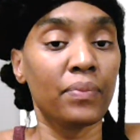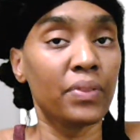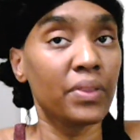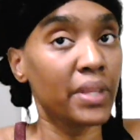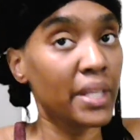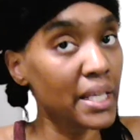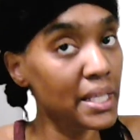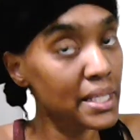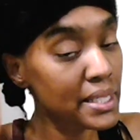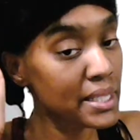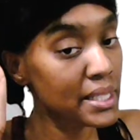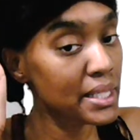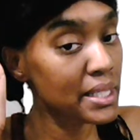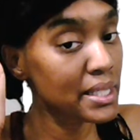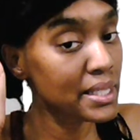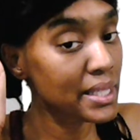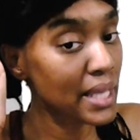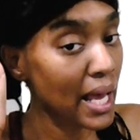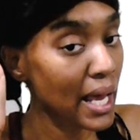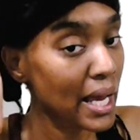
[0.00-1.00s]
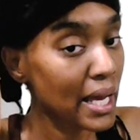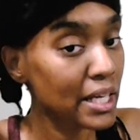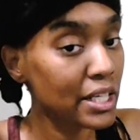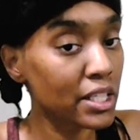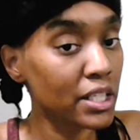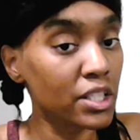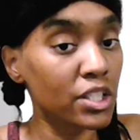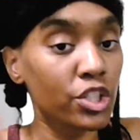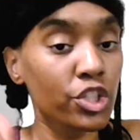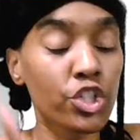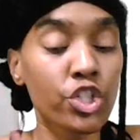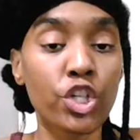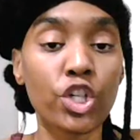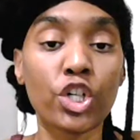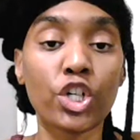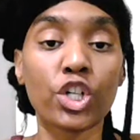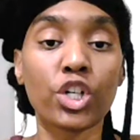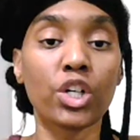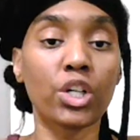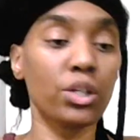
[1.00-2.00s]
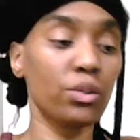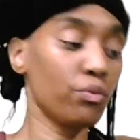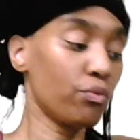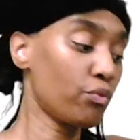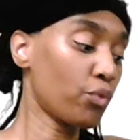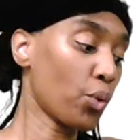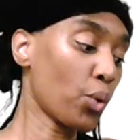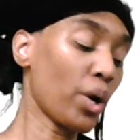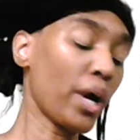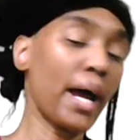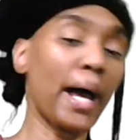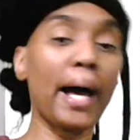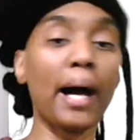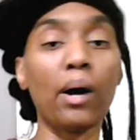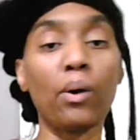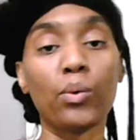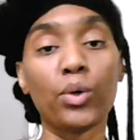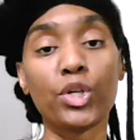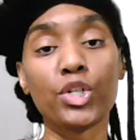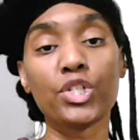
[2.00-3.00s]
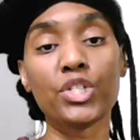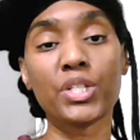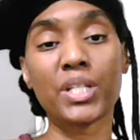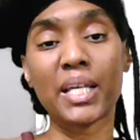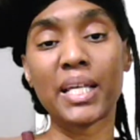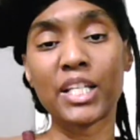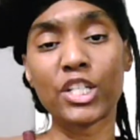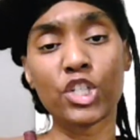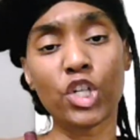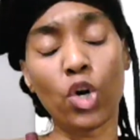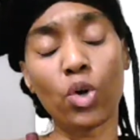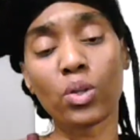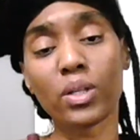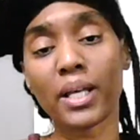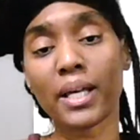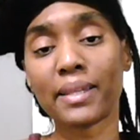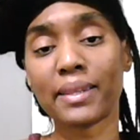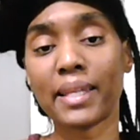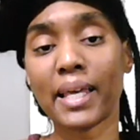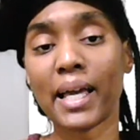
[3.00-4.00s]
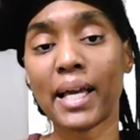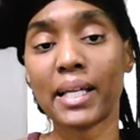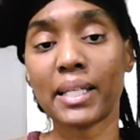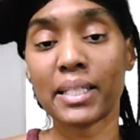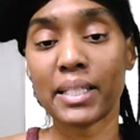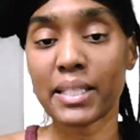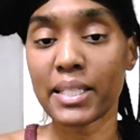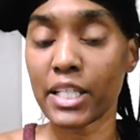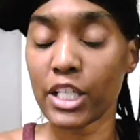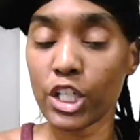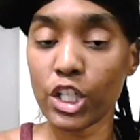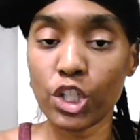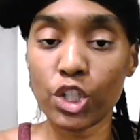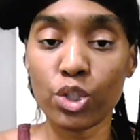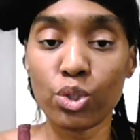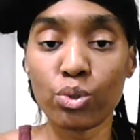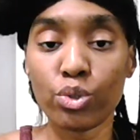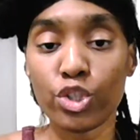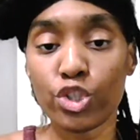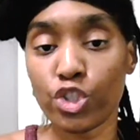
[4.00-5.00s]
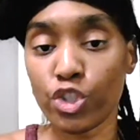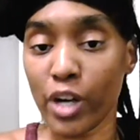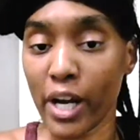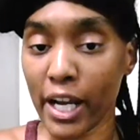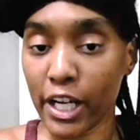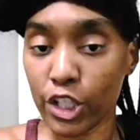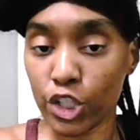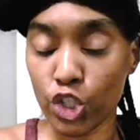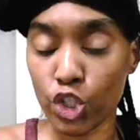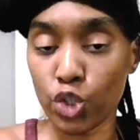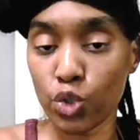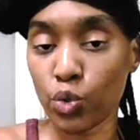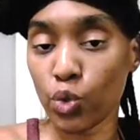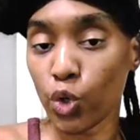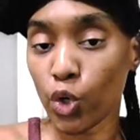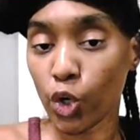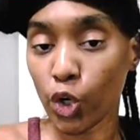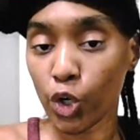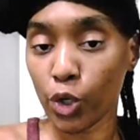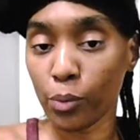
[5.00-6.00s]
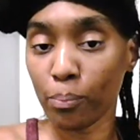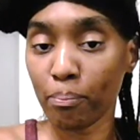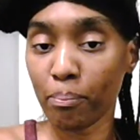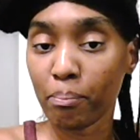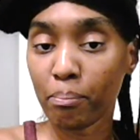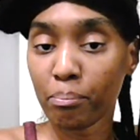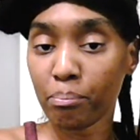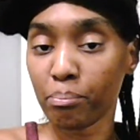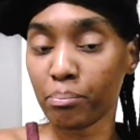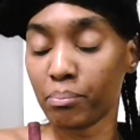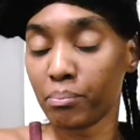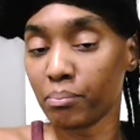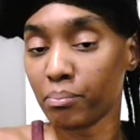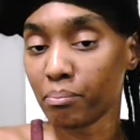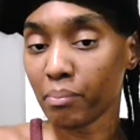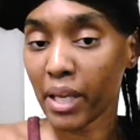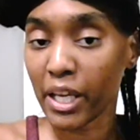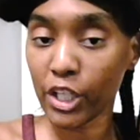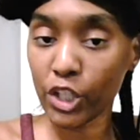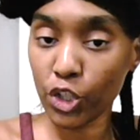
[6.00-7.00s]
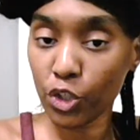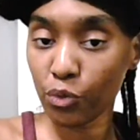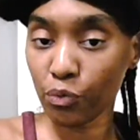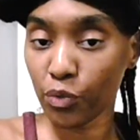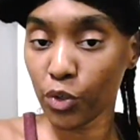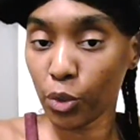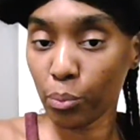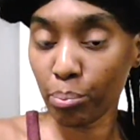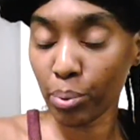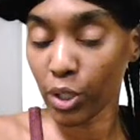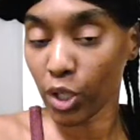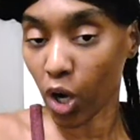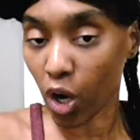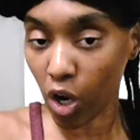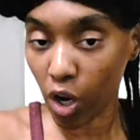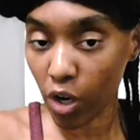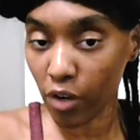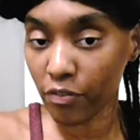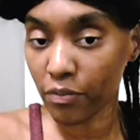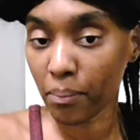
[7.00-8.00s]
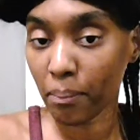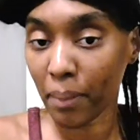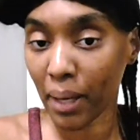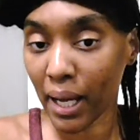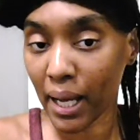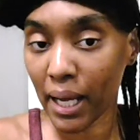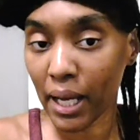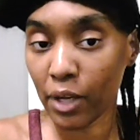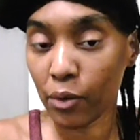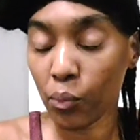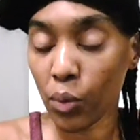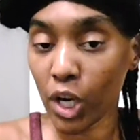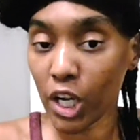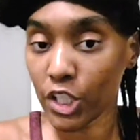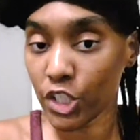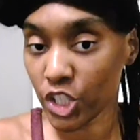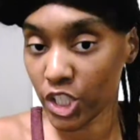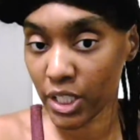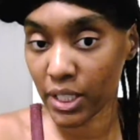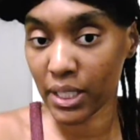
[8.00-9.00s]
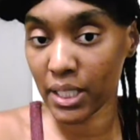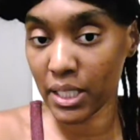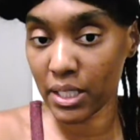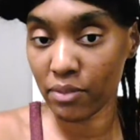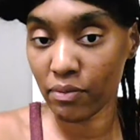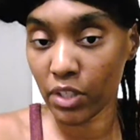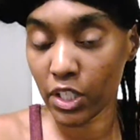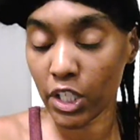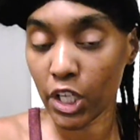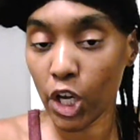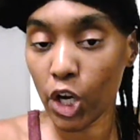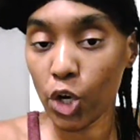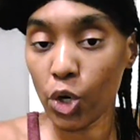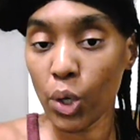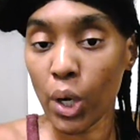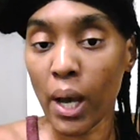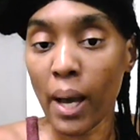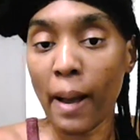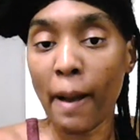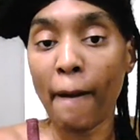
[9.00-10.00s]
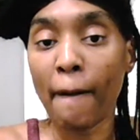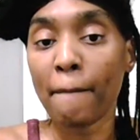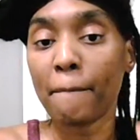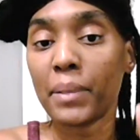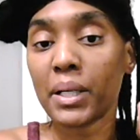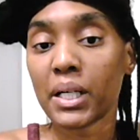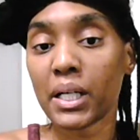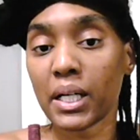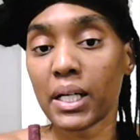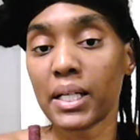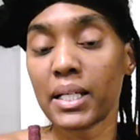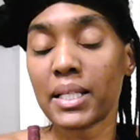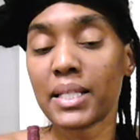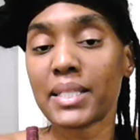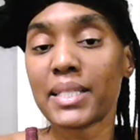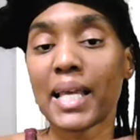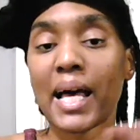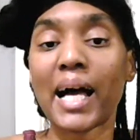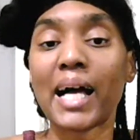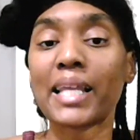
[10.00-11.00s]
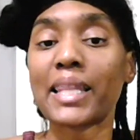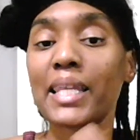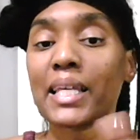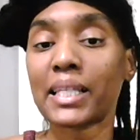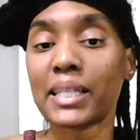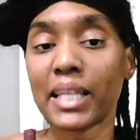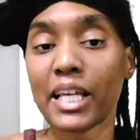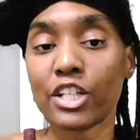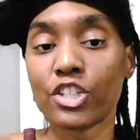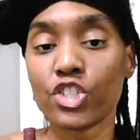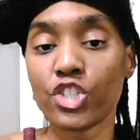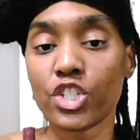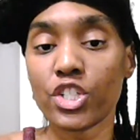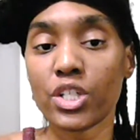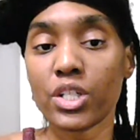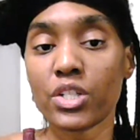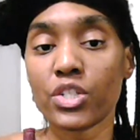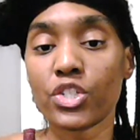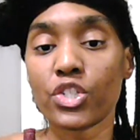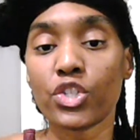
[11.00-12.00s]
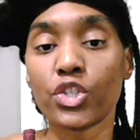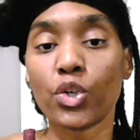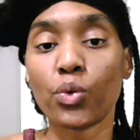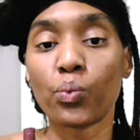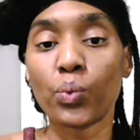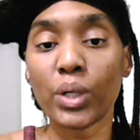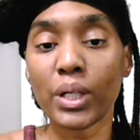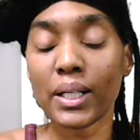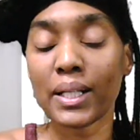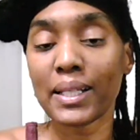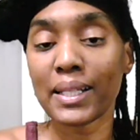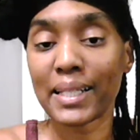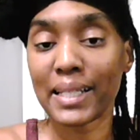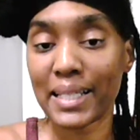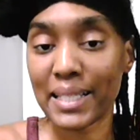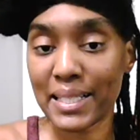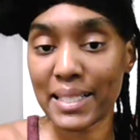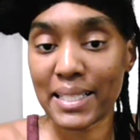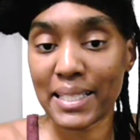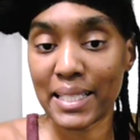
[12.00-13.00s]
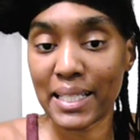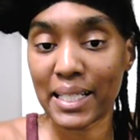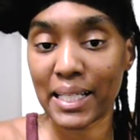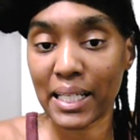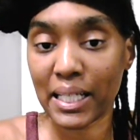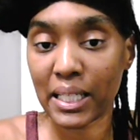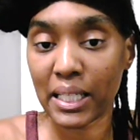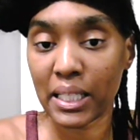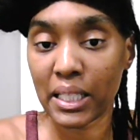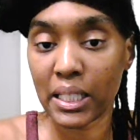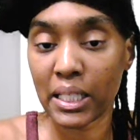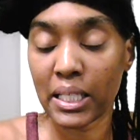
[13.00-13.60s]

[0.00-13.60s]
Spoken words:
This side took 4 hours, and don't let that deter you, distract you, or make you feel put off by watching this video, because I think that's just the realistic